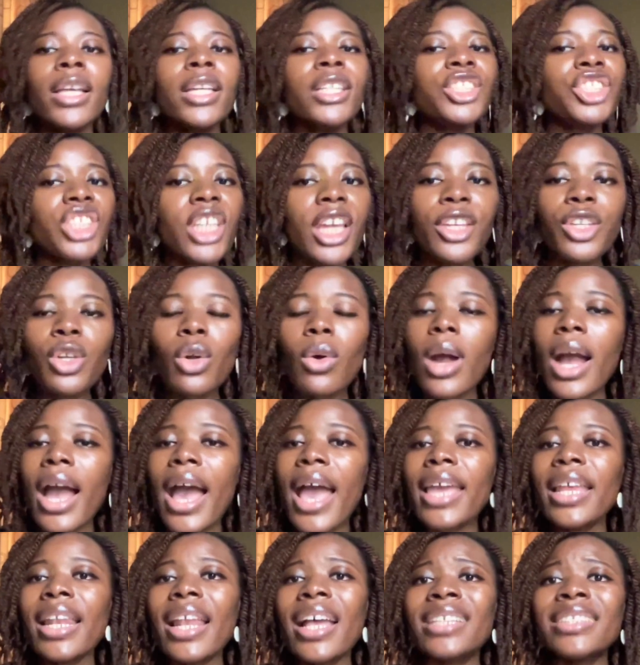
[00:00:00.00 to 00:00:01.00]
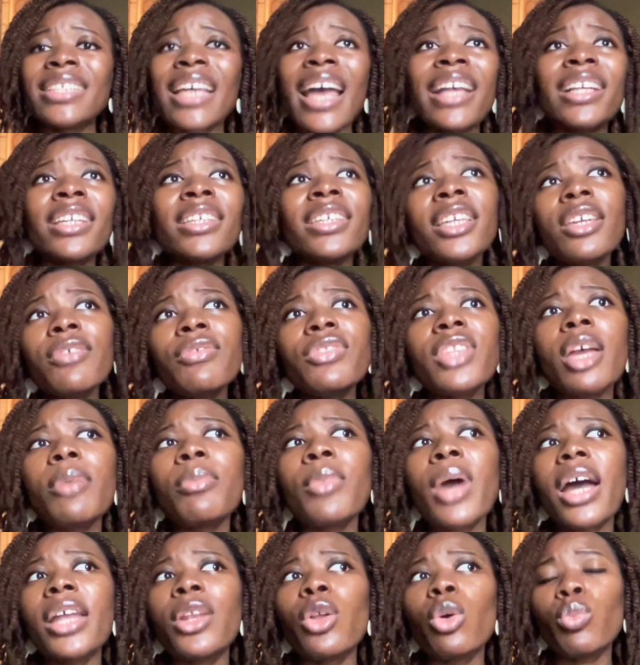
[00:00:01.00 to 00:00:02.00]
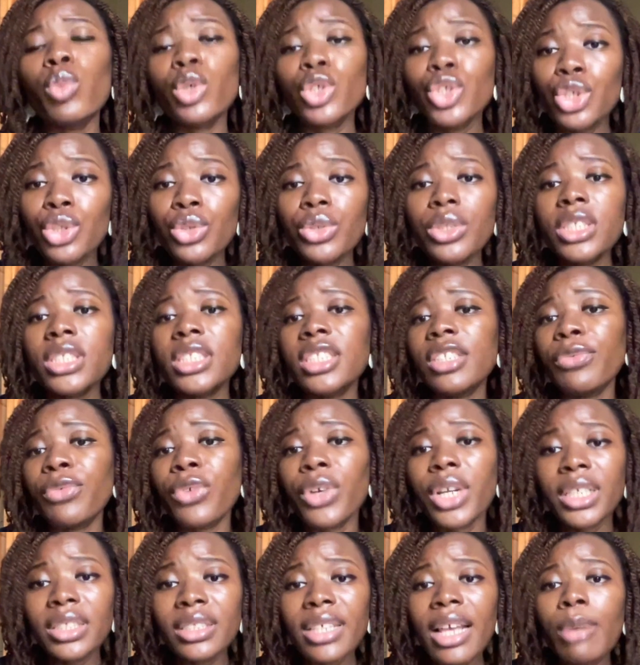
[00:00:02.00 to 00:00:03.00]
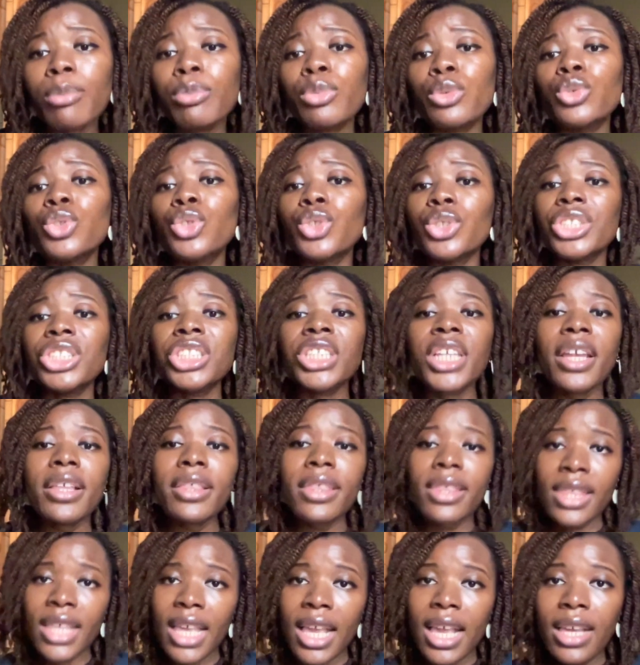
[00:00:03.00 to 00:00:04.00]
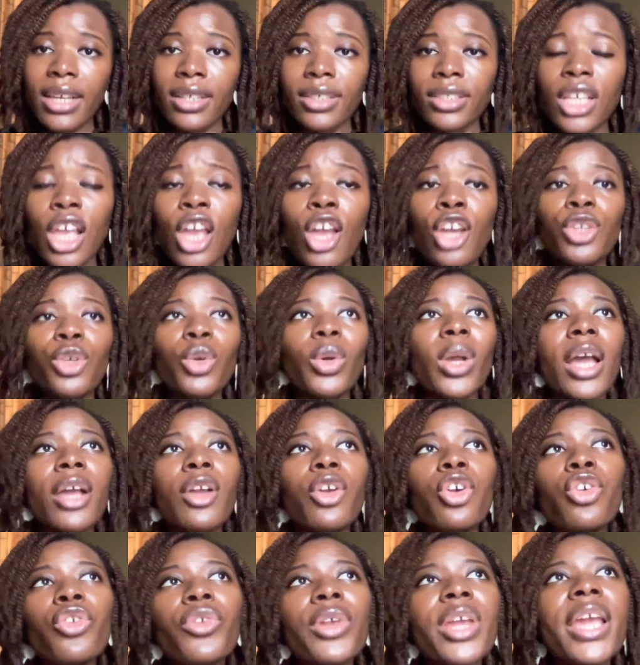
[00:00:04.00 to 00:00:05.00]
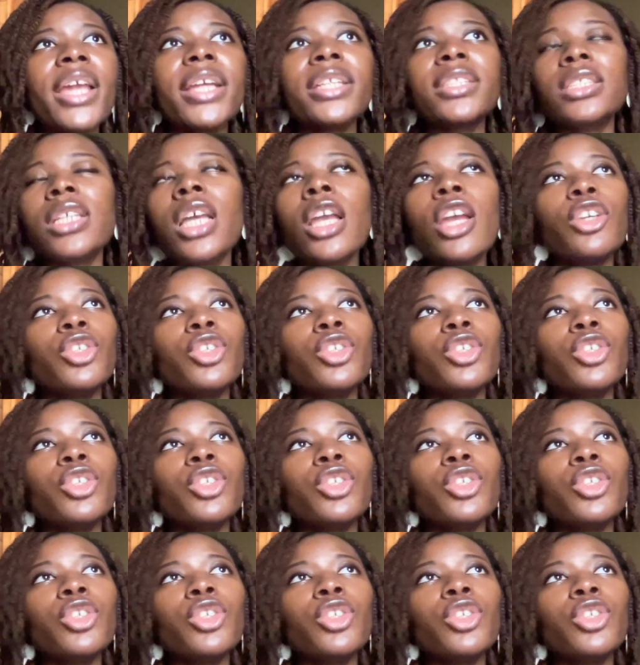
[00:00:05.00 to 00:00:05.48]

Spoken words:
share your highlights, and give them an opportunity, for example, to share things. You can create